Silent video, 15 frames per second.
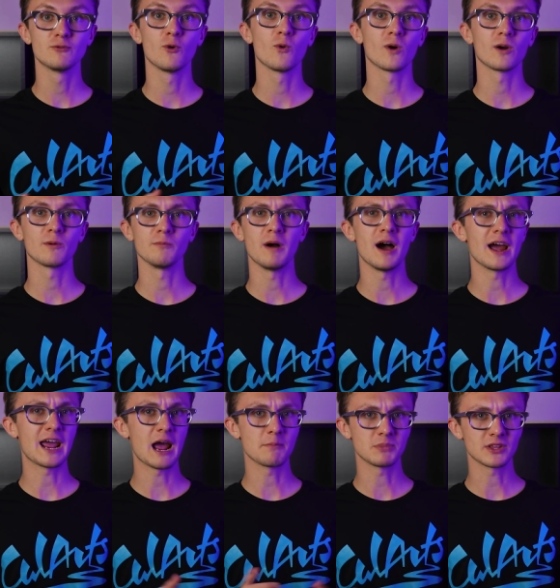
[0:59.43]
for
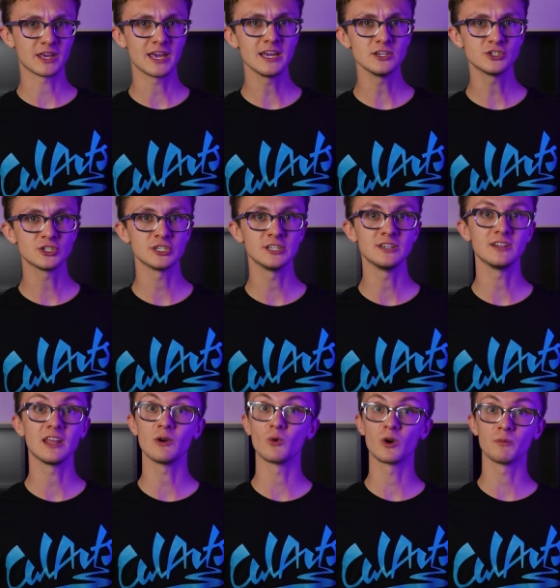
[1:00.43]
my application,
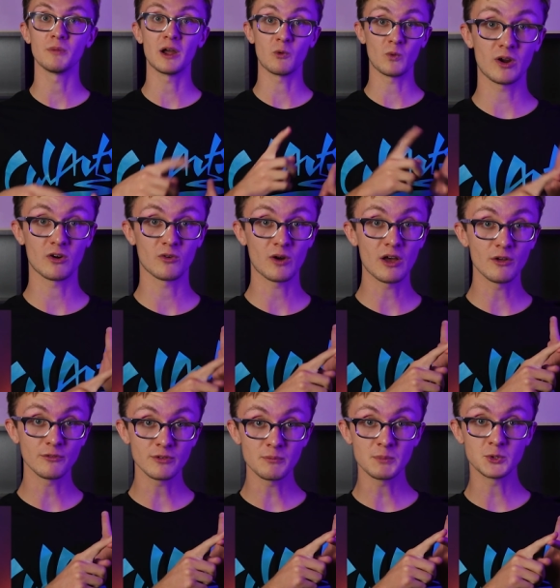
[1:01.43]
they were my We Are
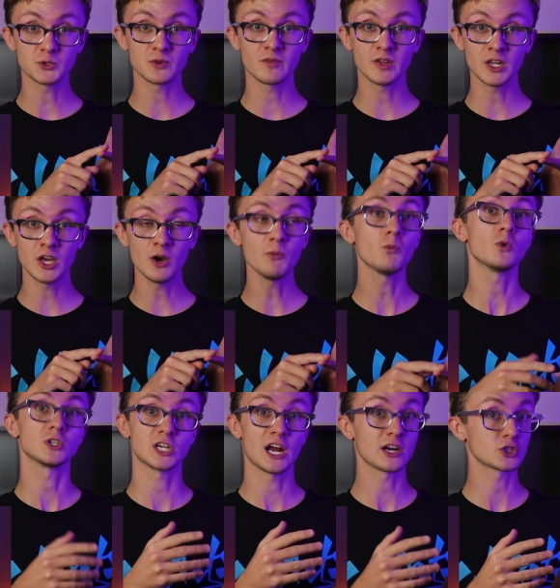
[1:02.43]
Relevant music video,
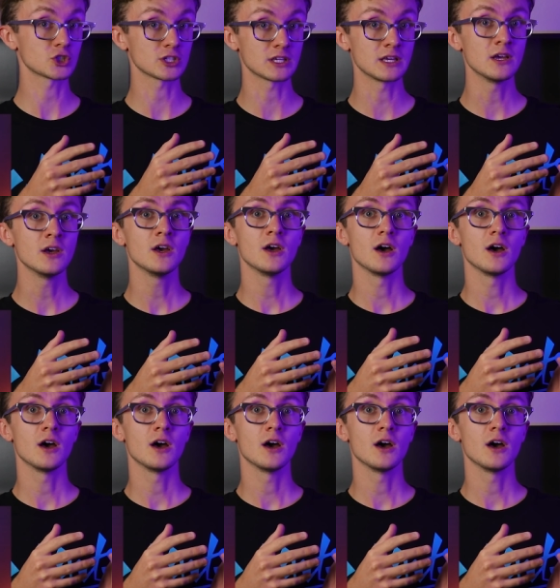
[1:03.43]
which I actually